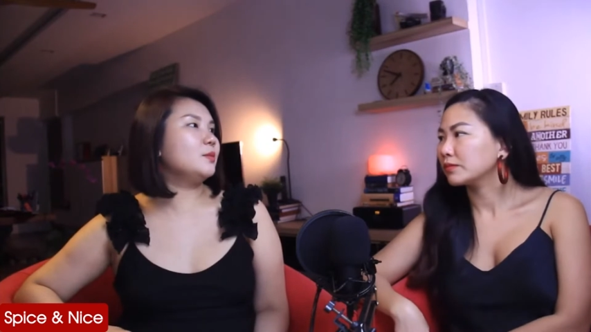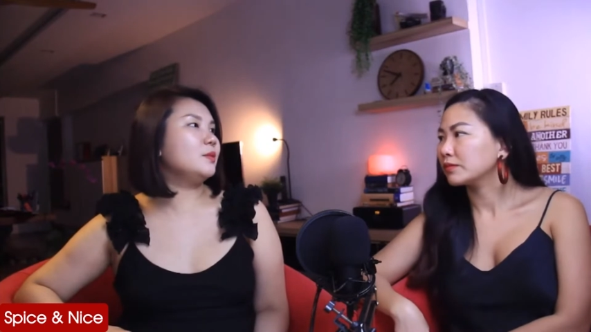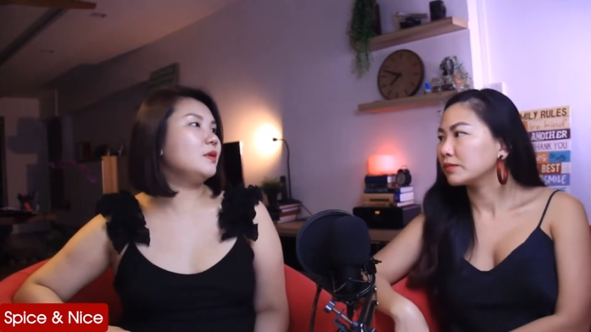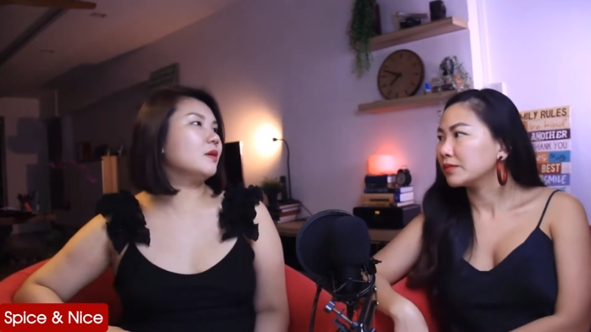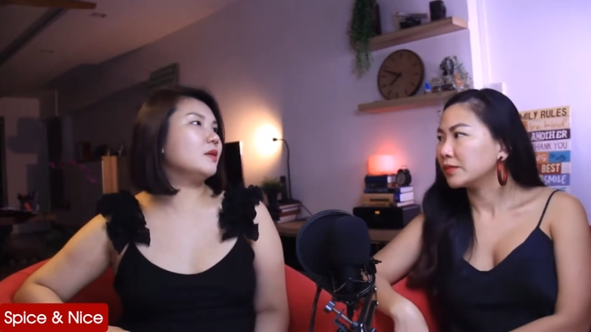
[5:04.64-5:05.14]

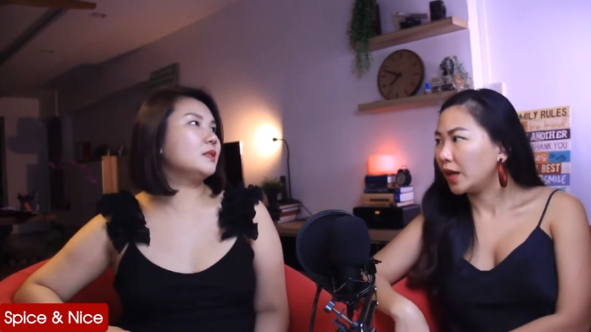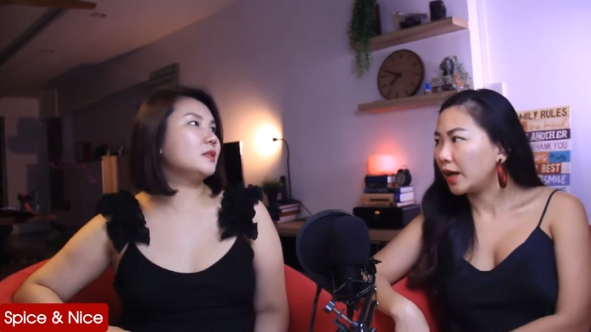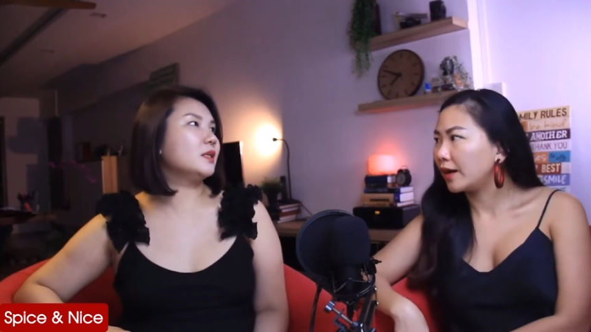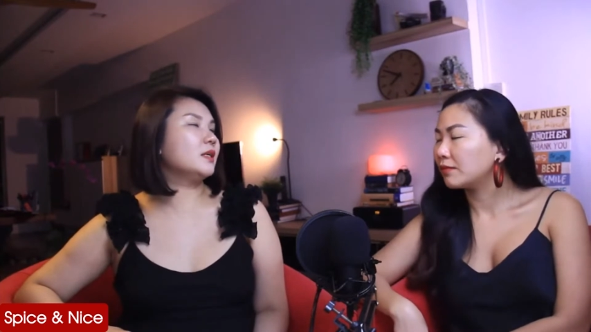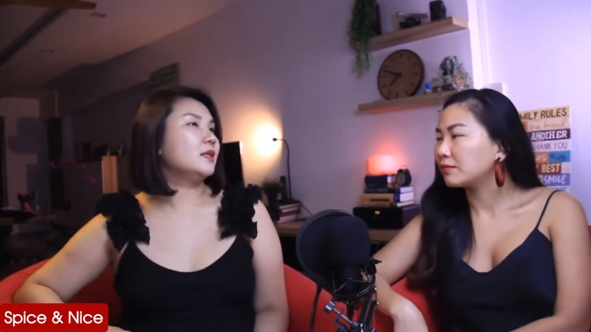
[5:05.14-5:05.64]
Speaker 1: me or later
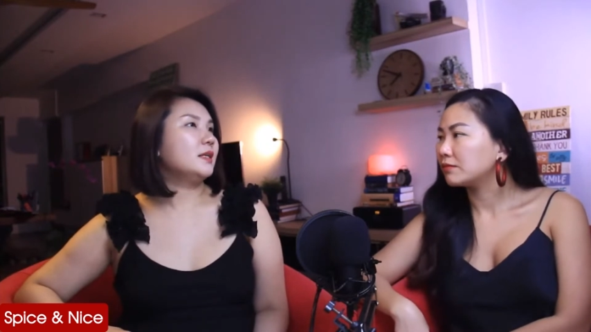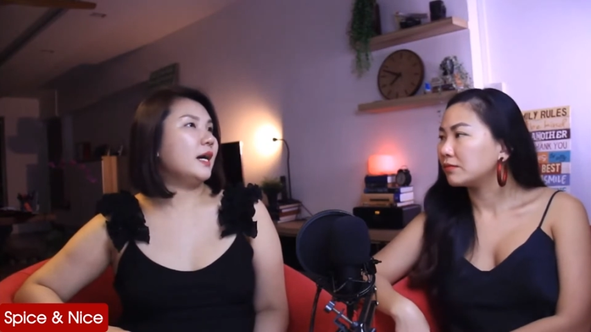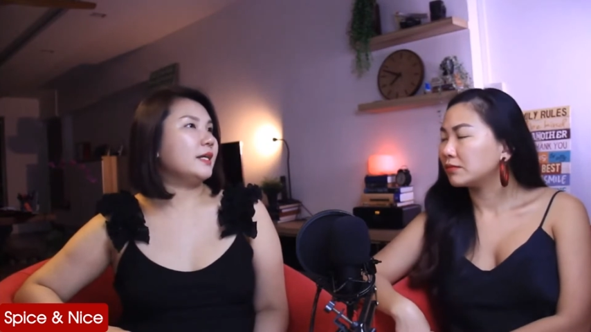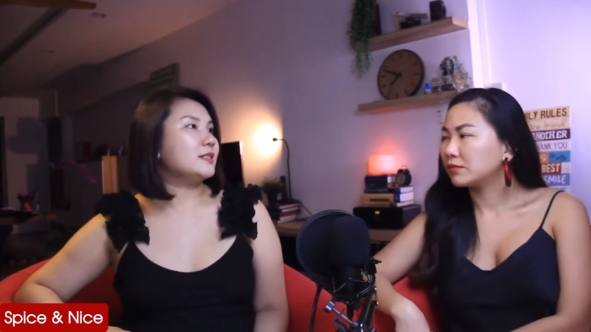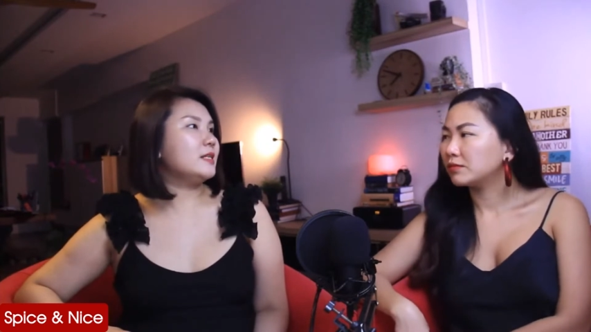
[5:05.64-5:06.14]
yeah.
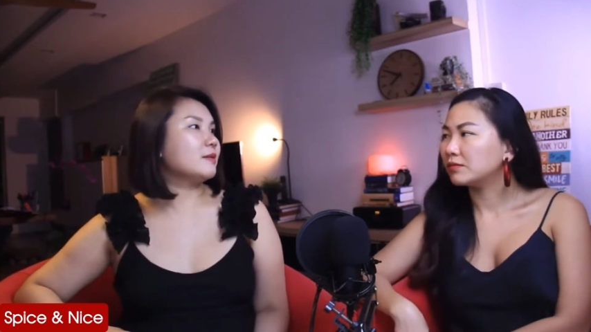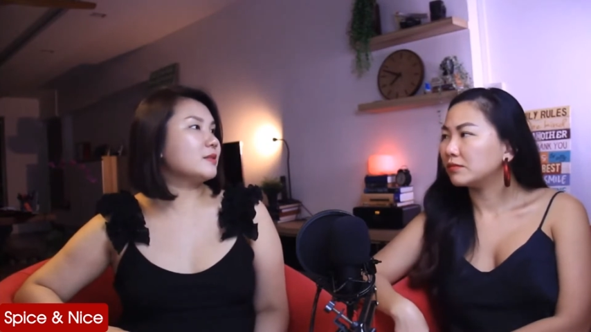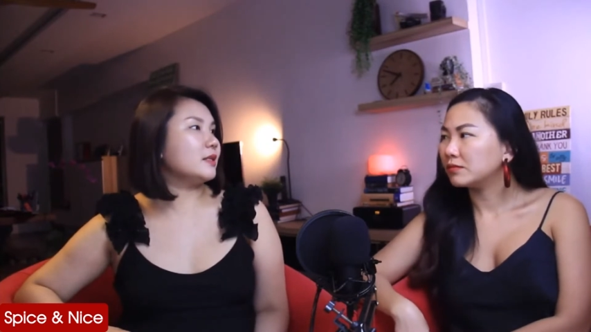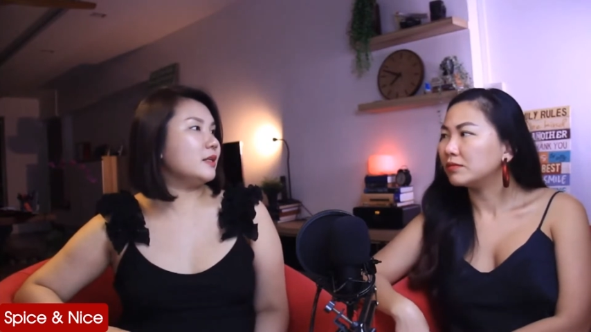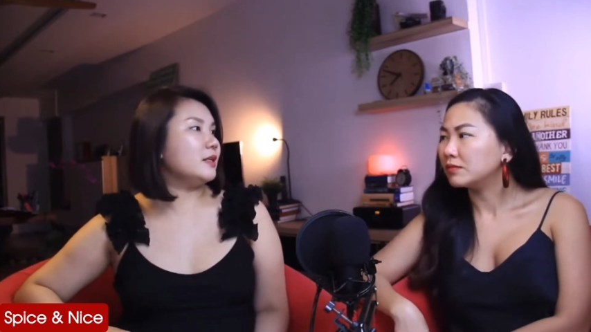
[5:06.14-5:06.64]
I sleep
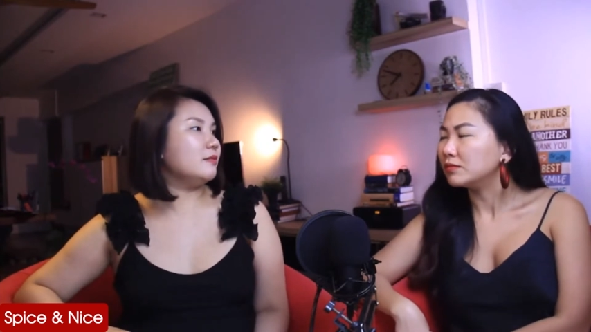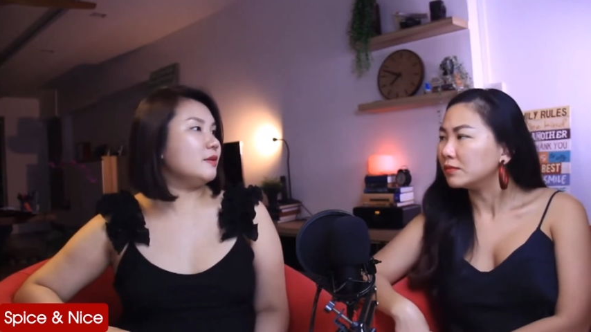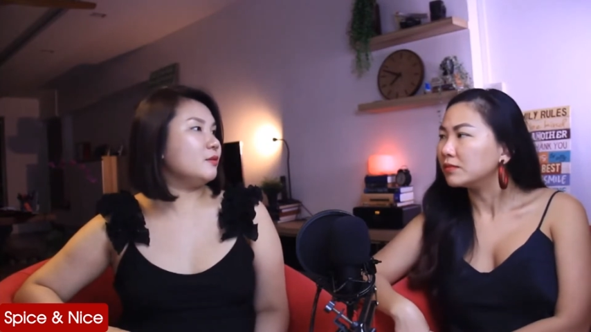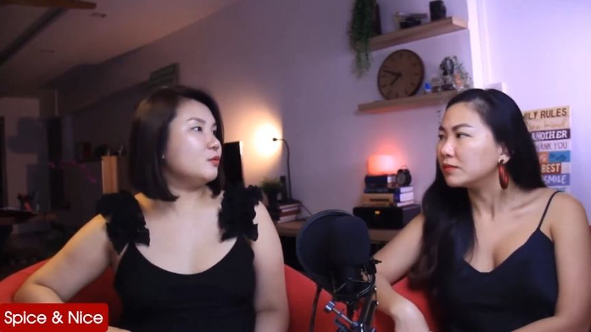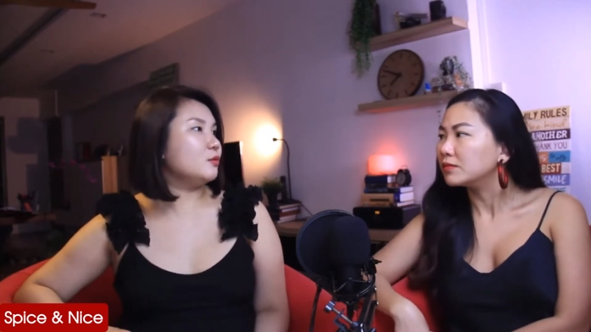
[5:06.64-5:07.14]
outside in the
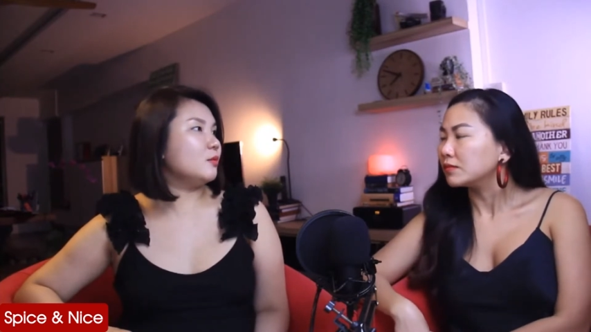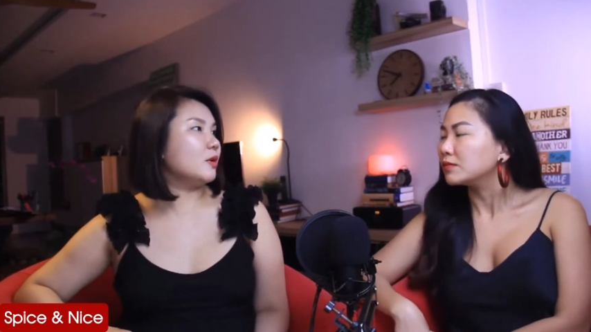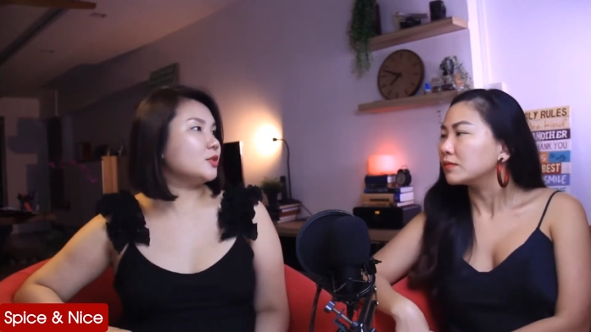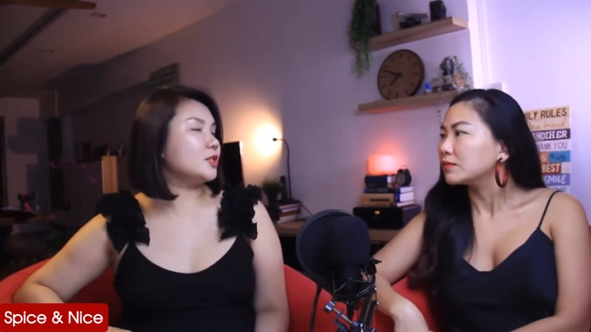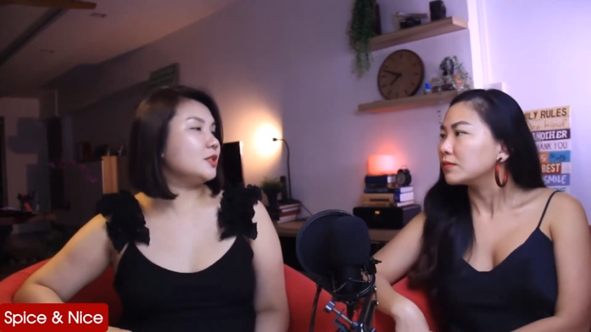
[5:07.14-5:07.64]
living room
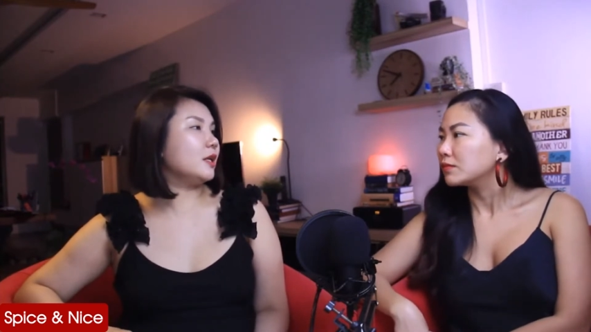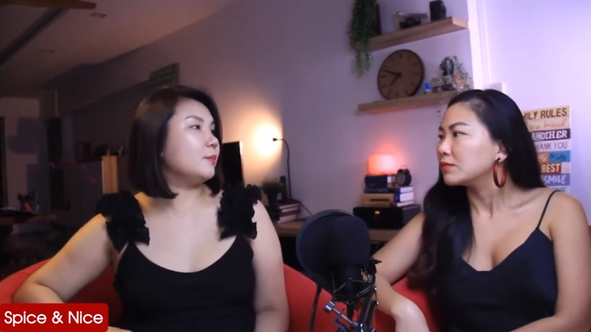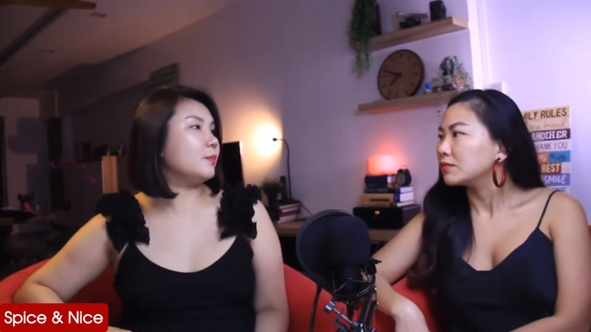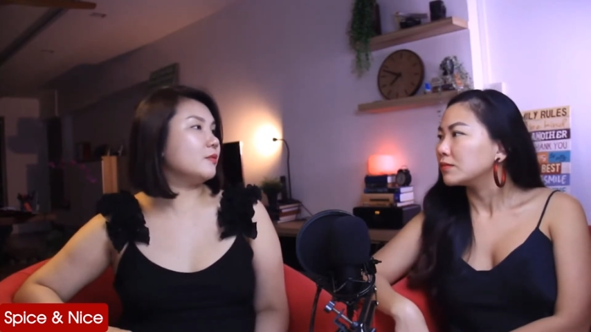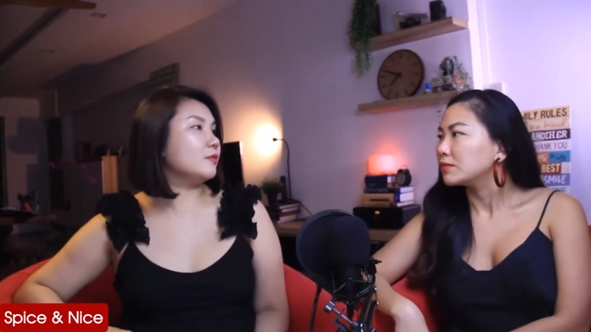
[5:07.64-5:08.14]
or she think I
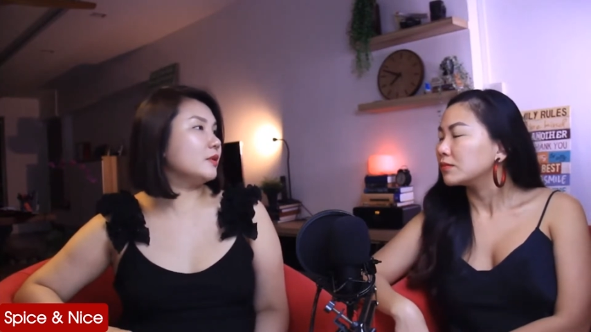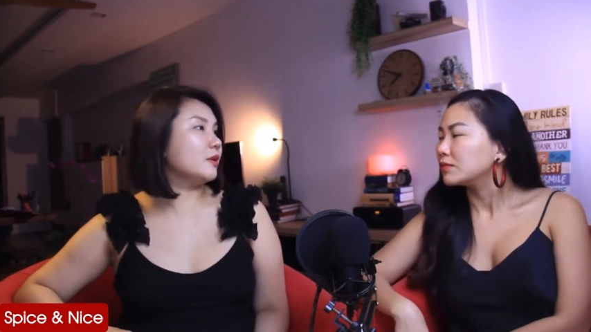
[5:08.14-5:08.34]
pervert